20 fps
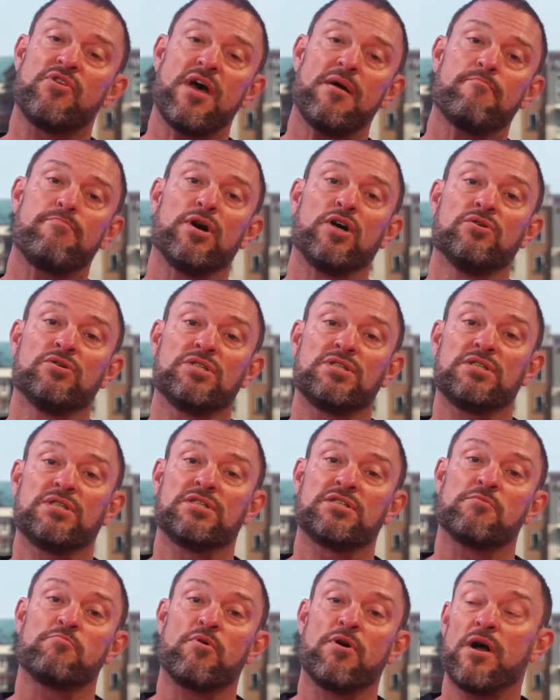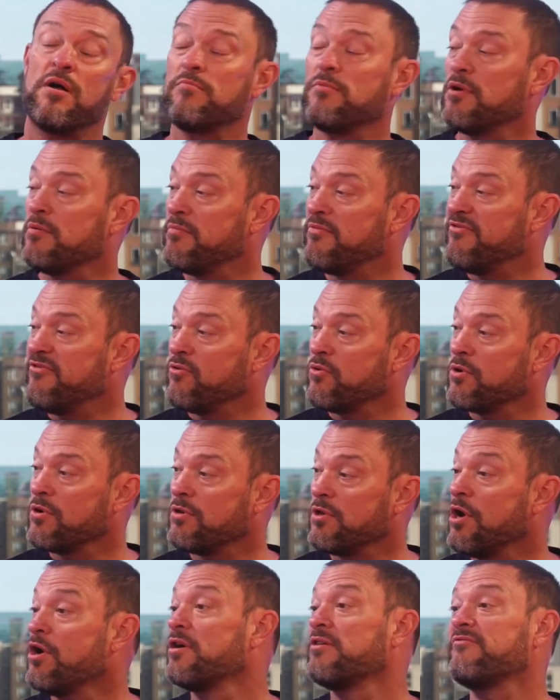that poses a problem for law